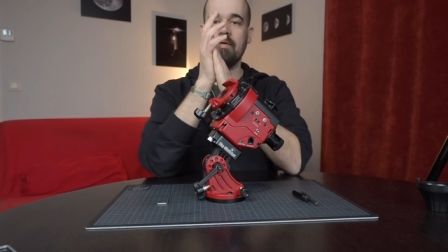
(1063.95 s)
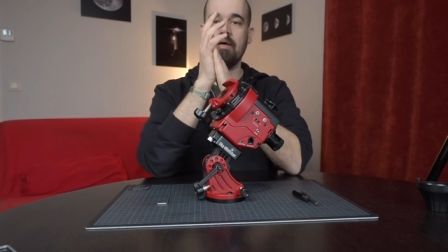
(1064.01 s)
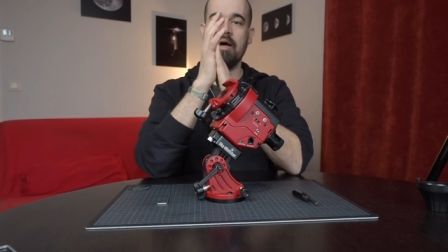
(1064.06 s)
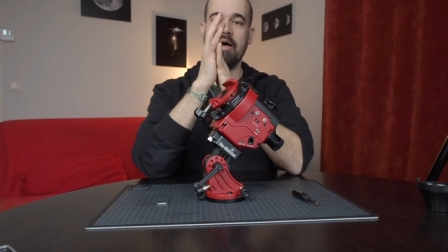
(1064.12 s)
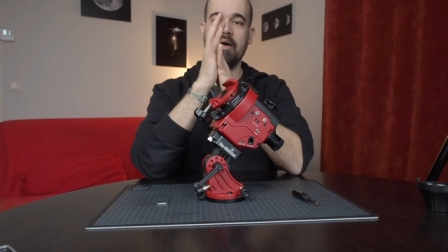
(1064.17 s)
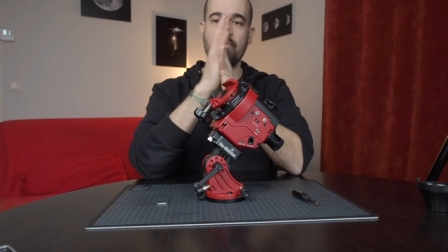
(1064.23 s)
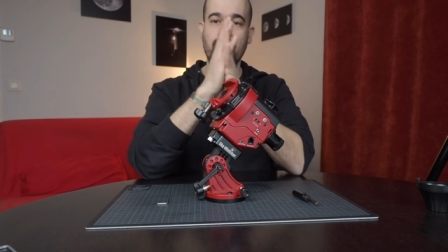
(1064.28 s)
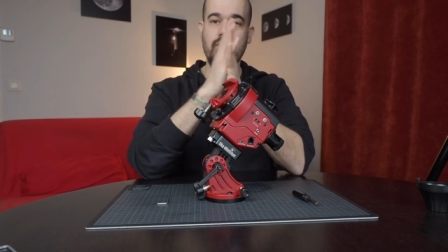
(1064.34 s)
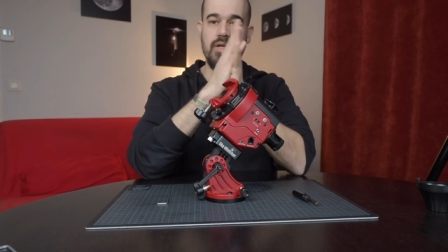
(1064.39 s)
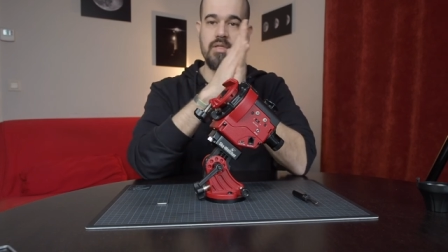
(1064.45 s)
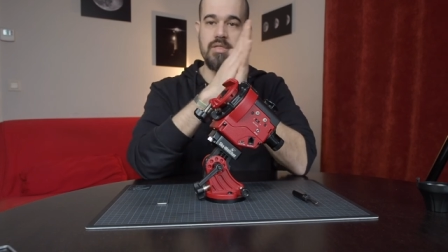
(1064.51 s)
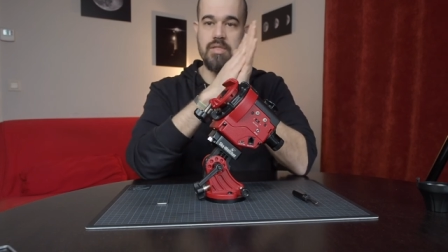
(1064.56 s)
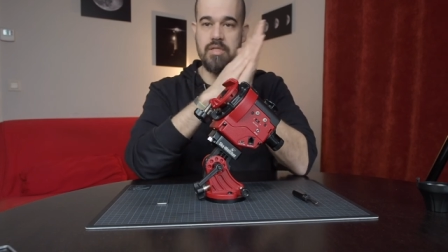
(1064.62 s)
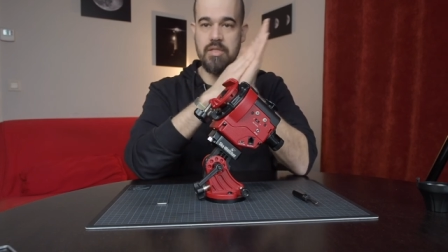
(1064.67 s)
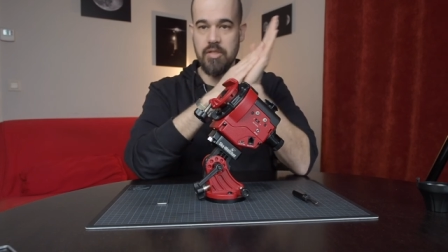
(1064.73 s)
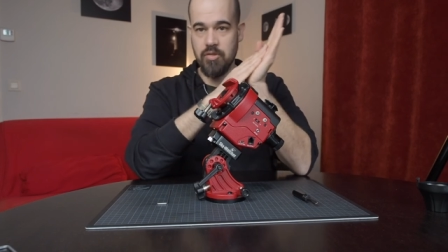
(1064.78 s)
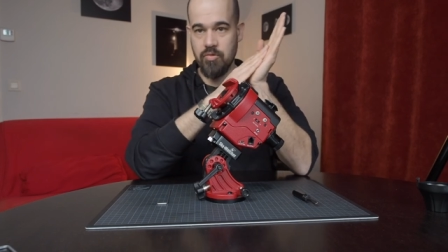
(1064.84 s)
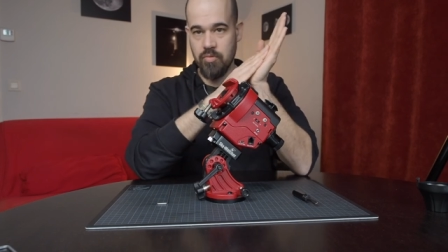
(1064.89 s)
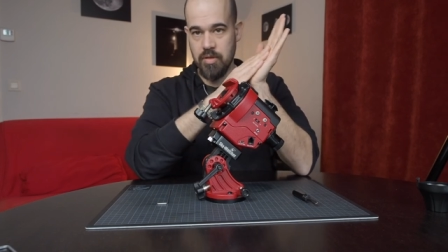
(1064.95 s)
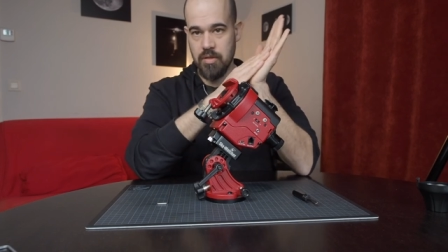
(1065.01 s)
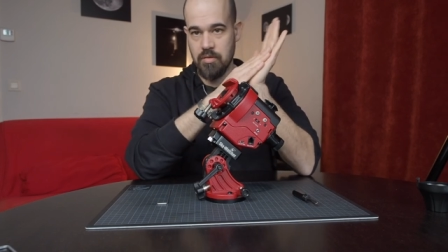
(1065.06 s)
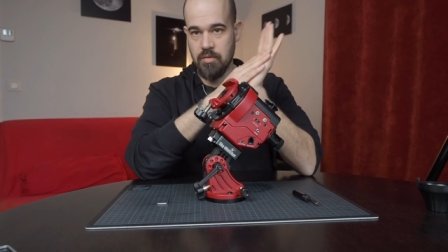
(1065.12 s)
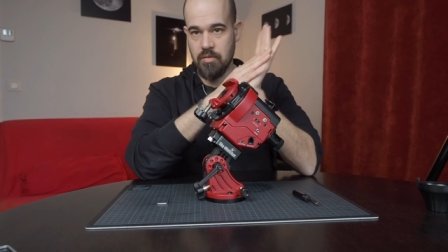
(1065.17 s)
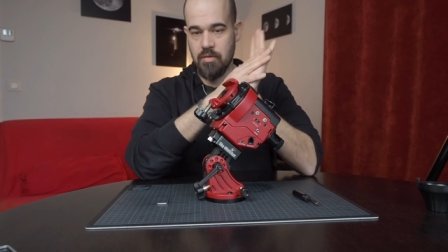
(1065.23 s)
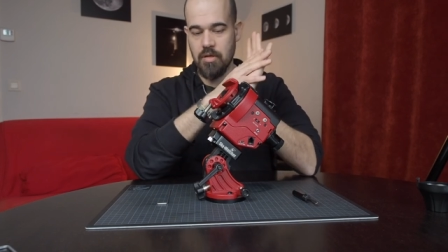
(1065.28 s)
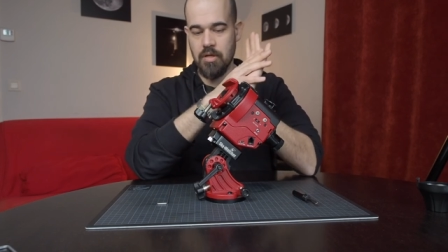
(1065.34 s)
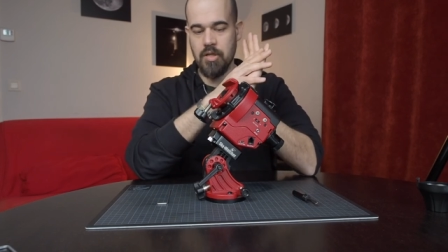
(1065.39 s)
I will see you in the
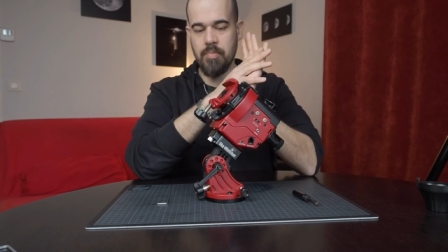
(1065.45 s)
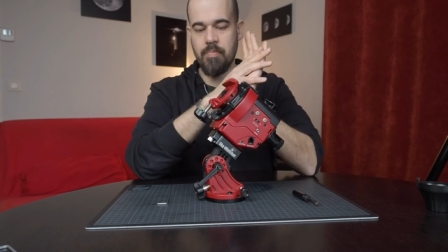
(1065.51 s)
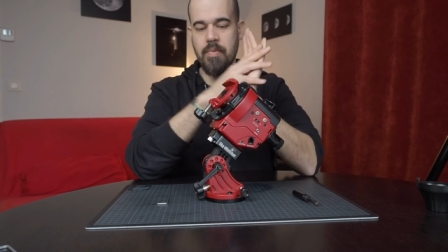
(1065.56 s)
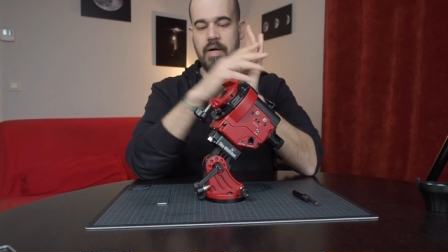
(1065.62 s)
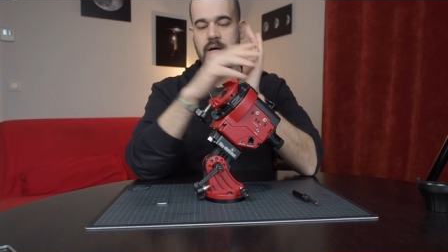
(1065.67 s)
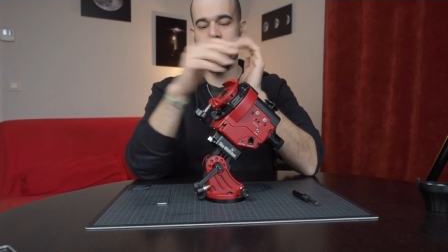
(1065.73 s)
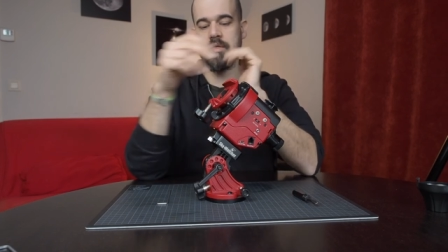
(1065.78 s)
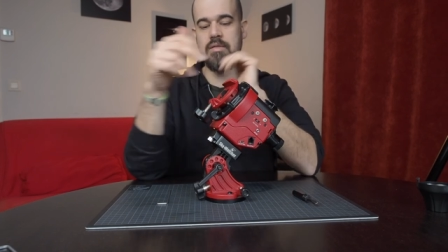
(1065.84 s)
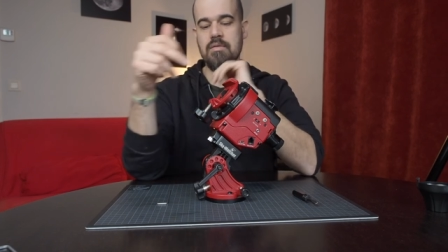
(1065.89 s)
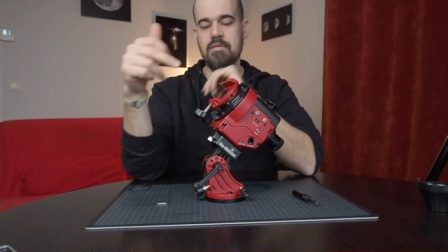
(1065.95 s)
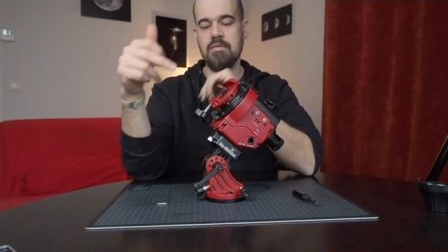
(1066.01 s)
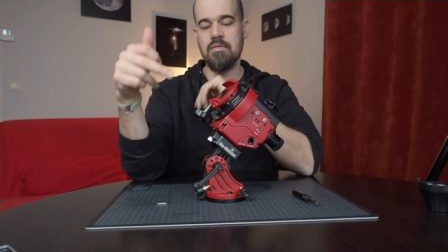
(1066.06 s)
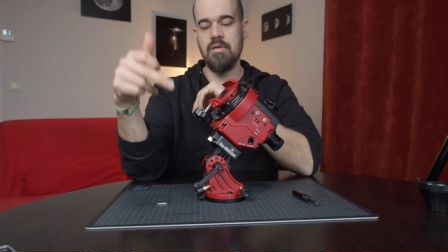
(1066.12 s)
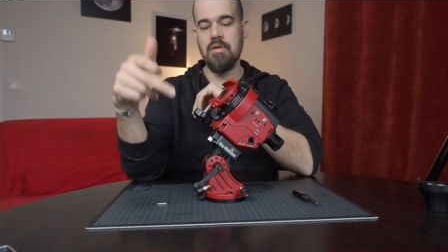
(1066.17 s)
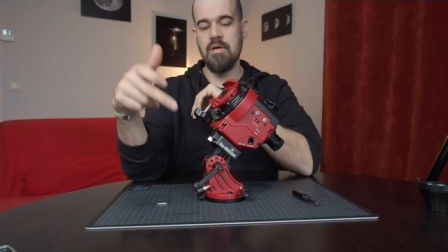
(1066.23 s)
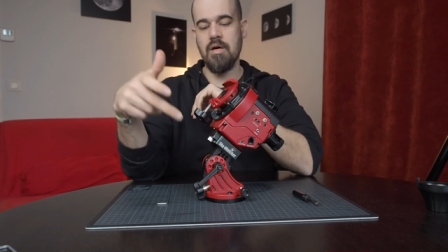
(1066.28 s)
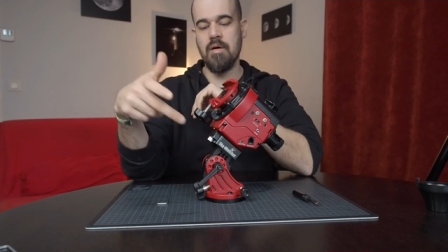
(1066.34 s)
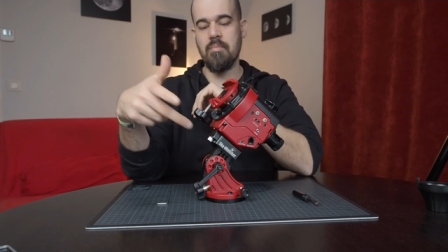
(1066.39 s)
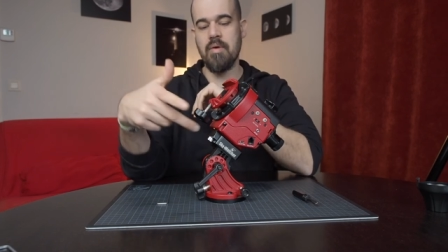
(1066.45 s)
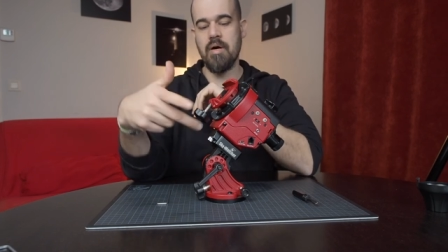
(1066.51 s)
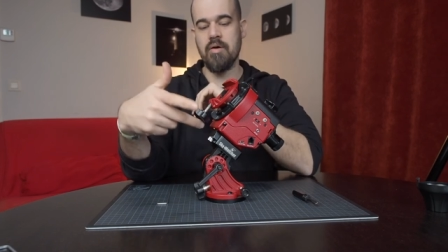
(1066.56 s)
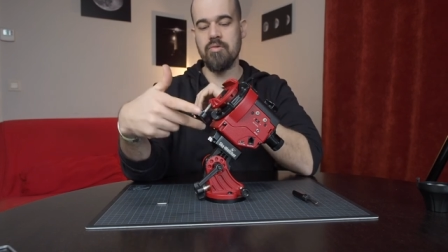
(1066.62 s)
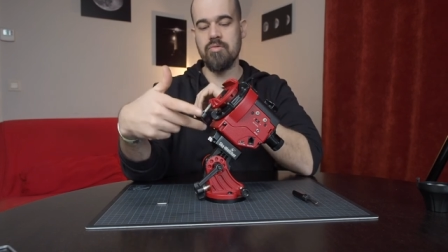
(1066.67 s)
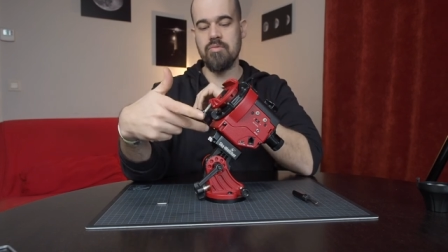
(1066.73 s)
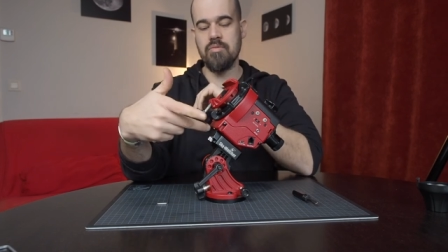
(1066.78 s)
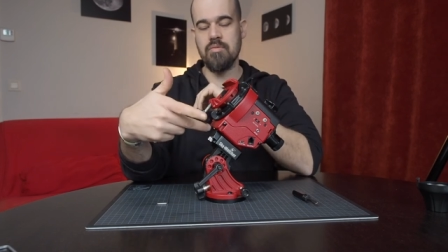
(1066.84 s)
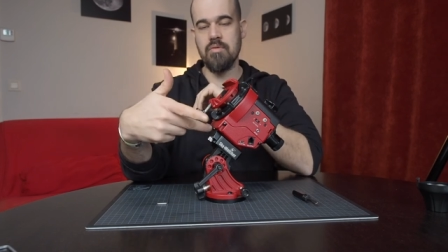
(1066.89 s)
third part
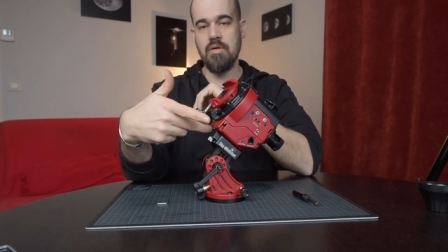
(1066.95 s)
about